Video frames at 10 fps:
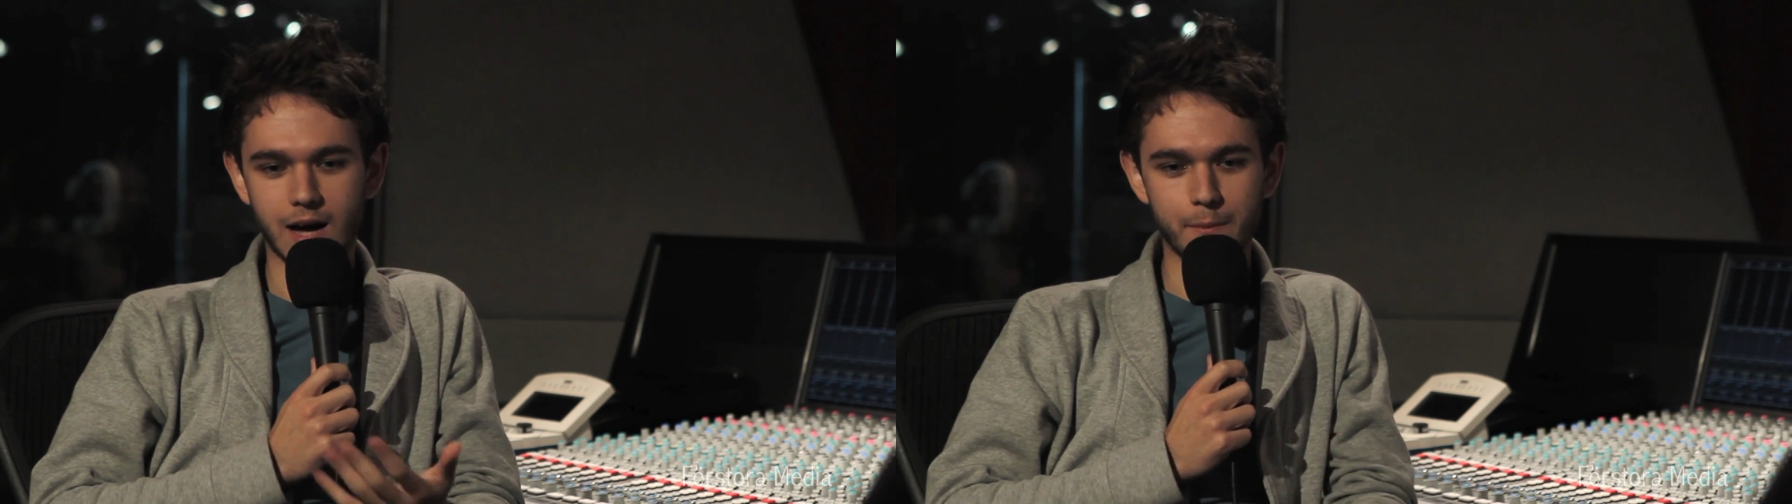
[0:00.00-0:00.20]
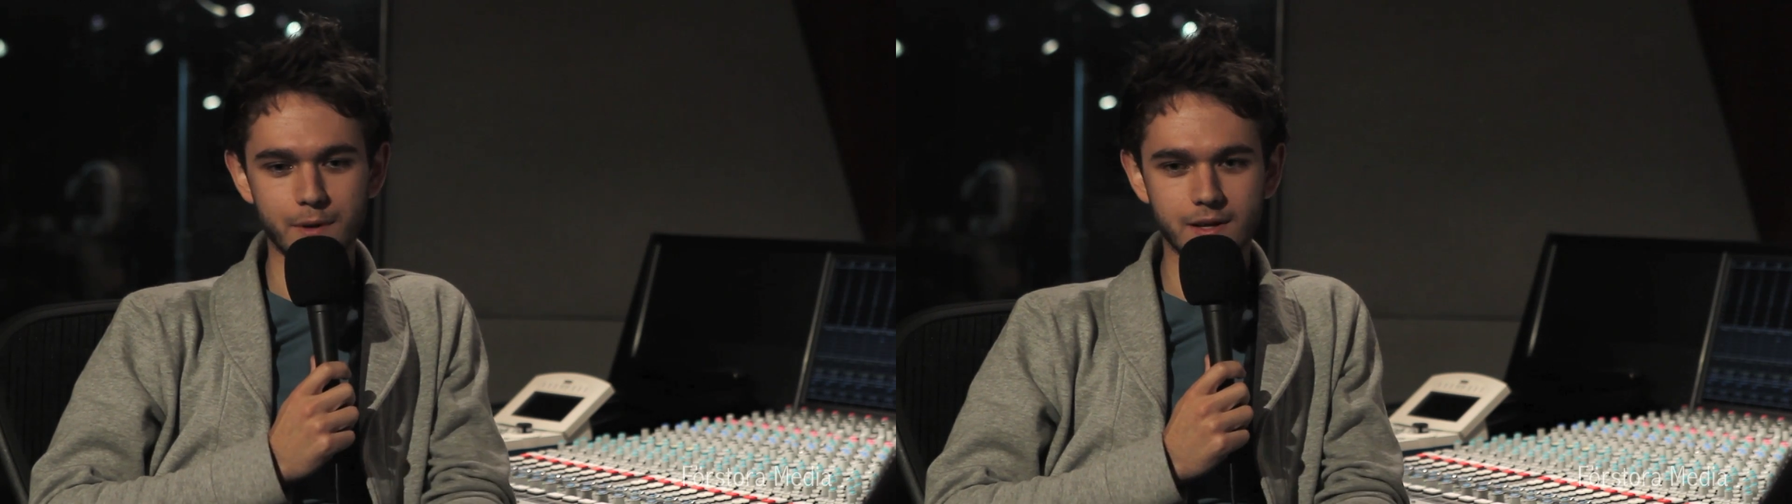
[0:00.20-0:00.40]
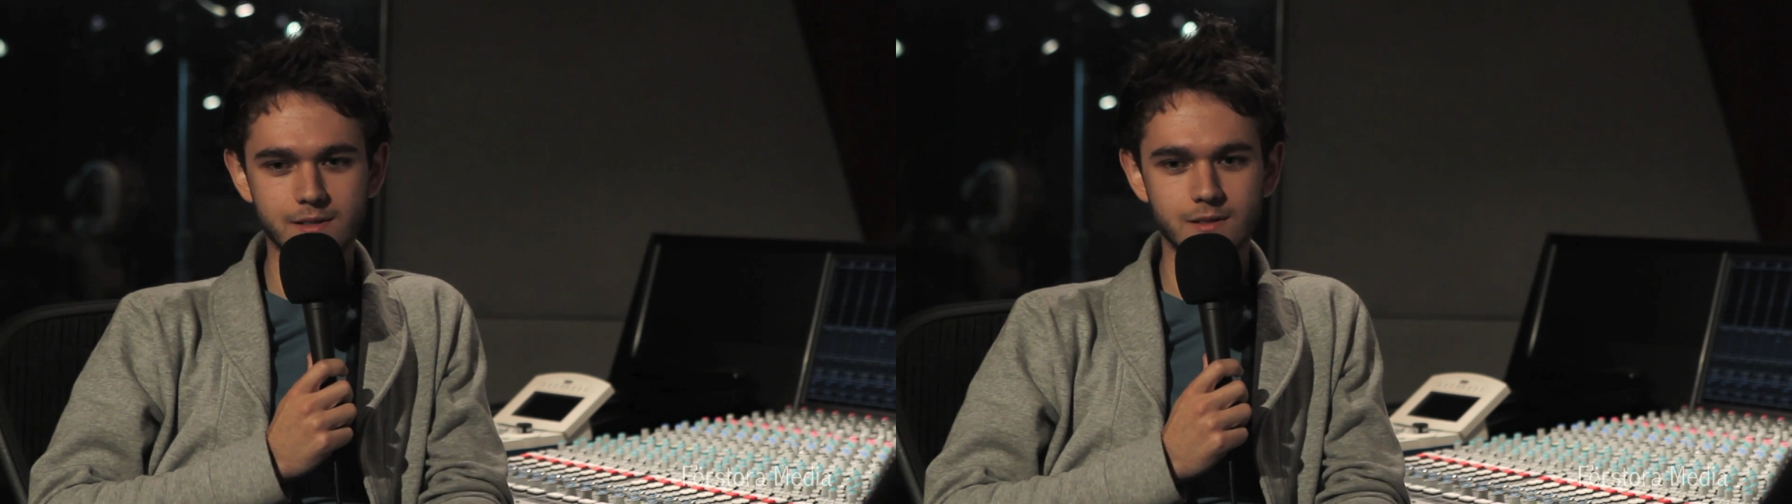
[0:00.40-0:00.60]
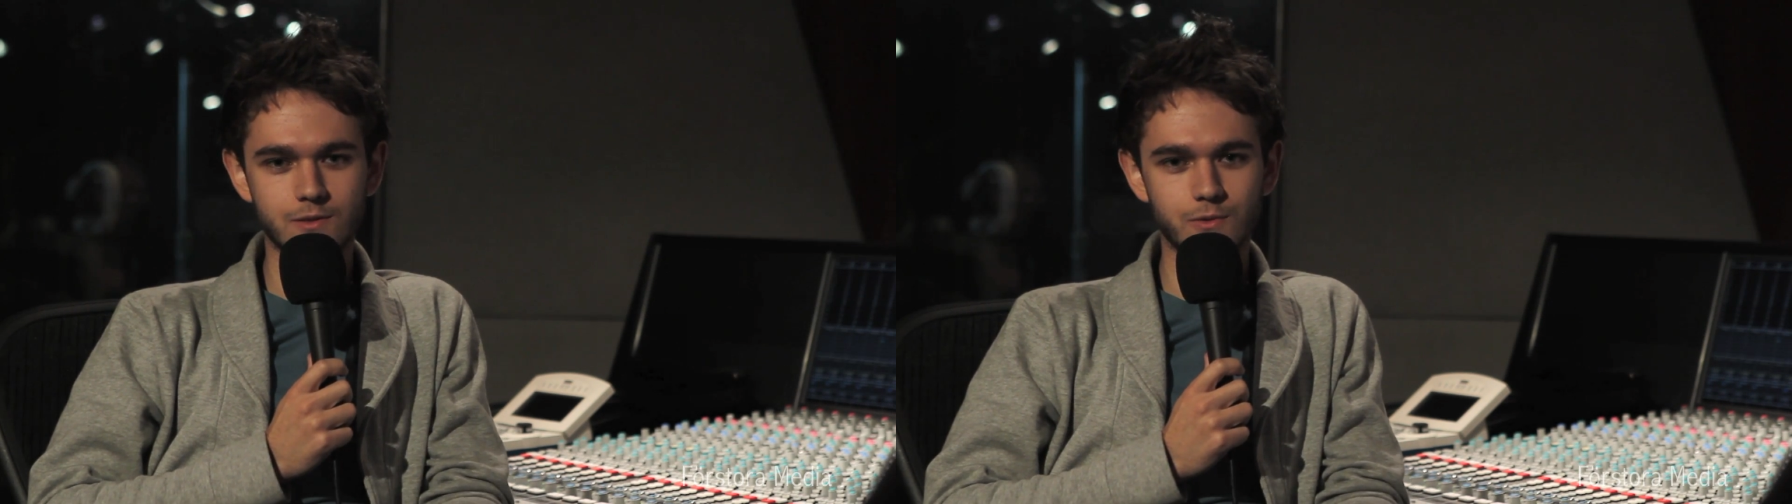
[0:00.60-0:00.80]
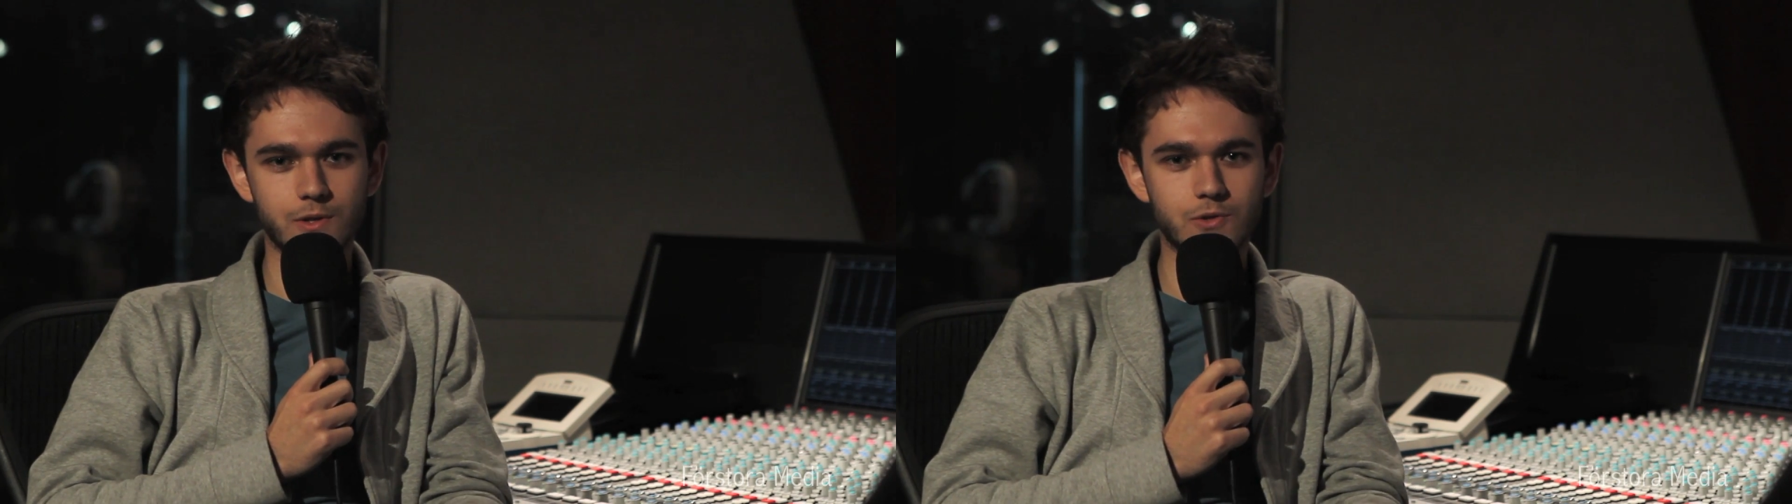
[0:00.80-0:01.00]
I'm addicted
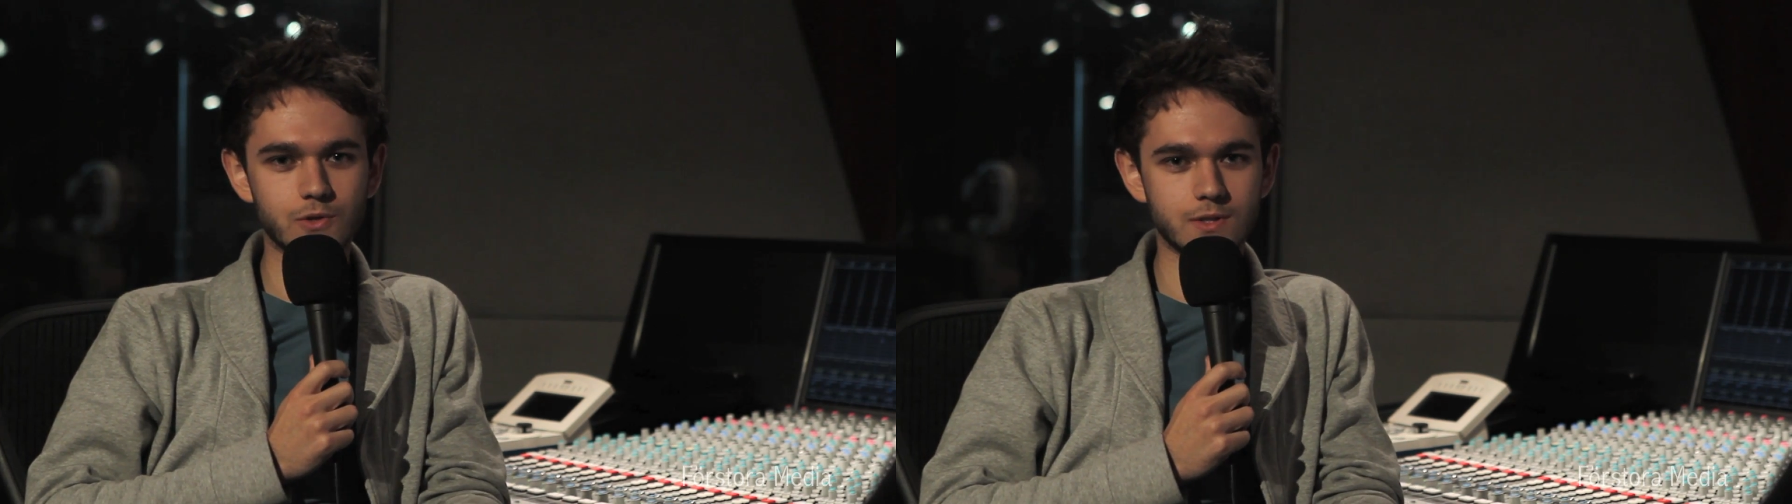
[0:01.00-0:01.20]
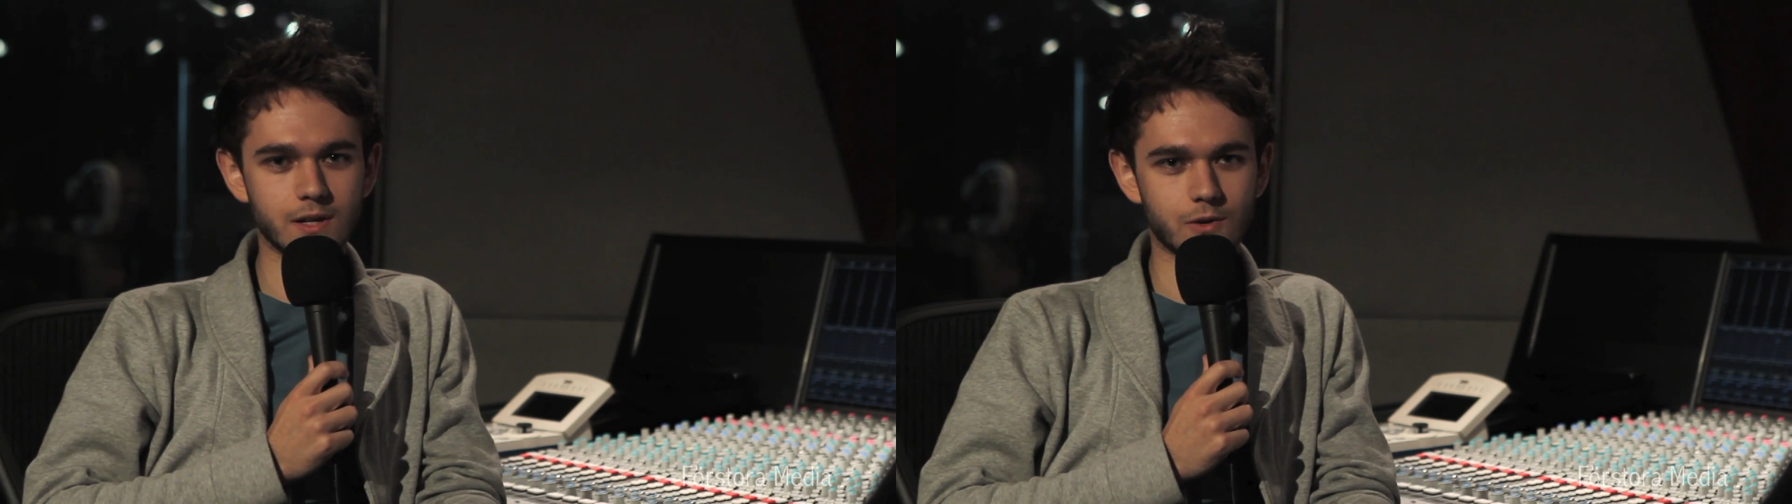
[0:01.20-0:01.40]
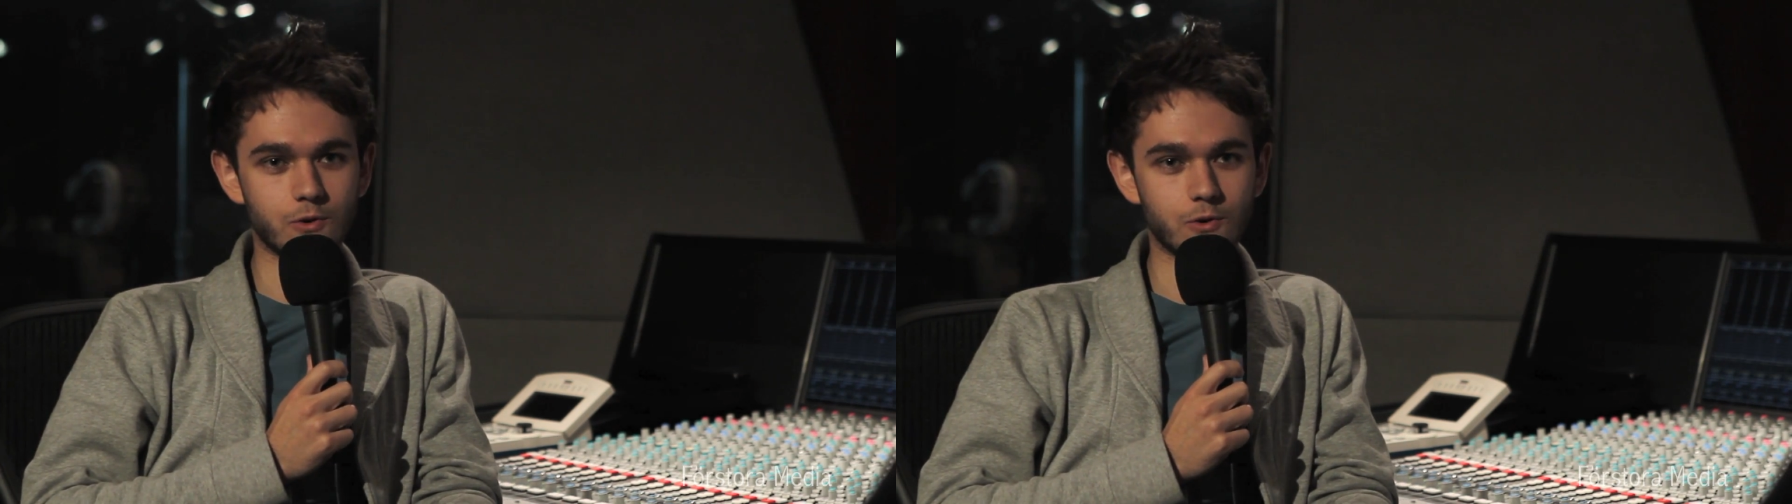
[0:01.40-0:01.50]
to interesting